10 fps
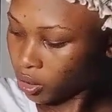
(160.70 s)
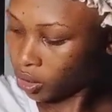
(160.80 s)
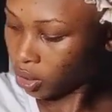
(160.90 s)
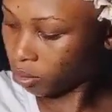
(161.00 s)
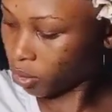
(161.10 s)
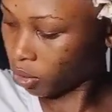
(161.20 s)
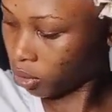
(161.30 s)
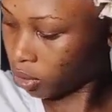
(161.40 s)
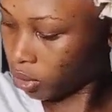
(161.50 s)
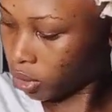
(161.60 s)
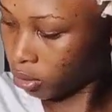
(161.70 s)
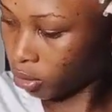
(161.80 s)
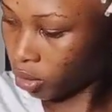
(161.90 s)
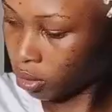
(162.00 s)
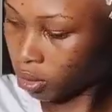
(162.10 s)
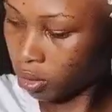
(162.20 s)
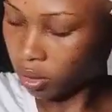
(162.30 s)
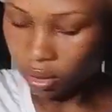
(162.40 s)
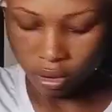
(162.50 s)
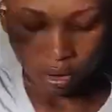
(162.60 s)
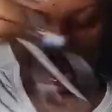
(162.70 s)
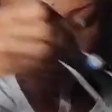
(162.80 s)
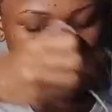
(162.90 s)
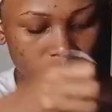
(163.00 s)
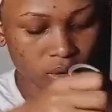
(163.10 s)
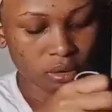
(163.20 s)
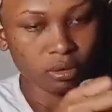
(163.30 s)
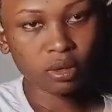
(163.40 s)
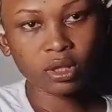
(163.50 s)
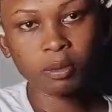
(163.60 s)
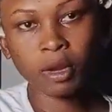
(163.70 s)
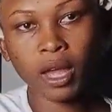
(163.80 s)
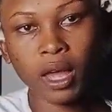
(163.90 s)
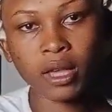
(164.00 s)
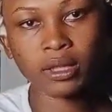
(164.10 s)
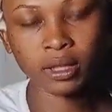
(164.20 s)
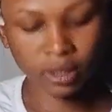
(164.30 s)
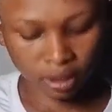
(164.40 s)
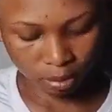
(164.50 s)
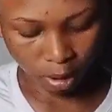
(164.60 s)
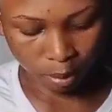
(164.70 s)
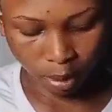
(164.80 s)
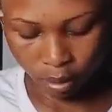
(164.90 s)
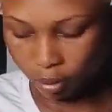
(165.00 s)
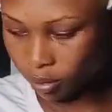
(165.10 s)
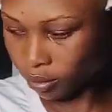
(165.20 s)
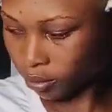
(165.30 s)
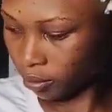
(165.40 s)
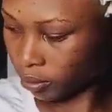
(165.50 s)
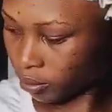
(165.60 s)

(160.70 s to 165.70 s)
Chimo. Oh, this plier has stained my Bible.